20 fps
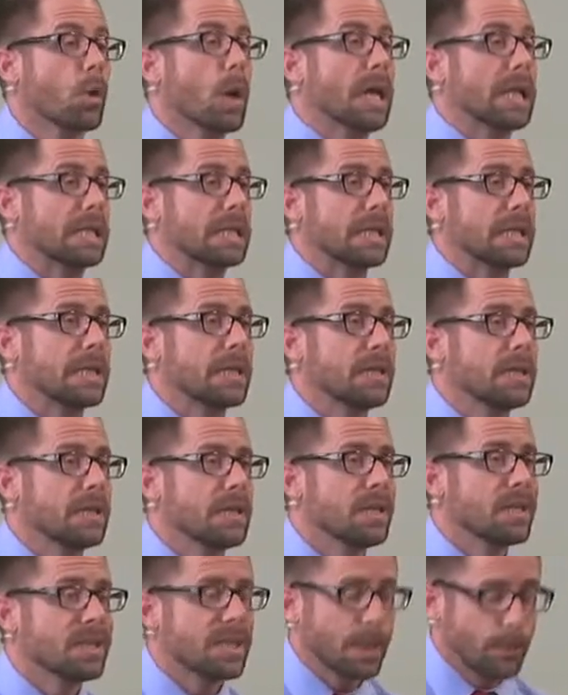rightly,
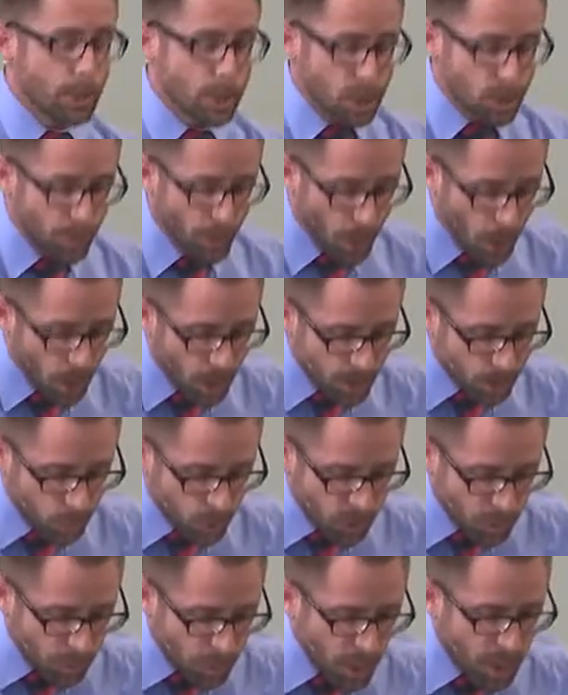that respond
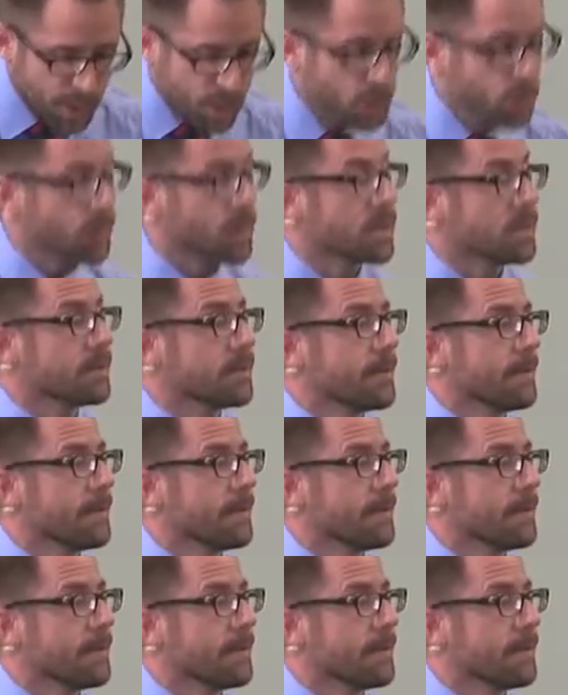with punishment.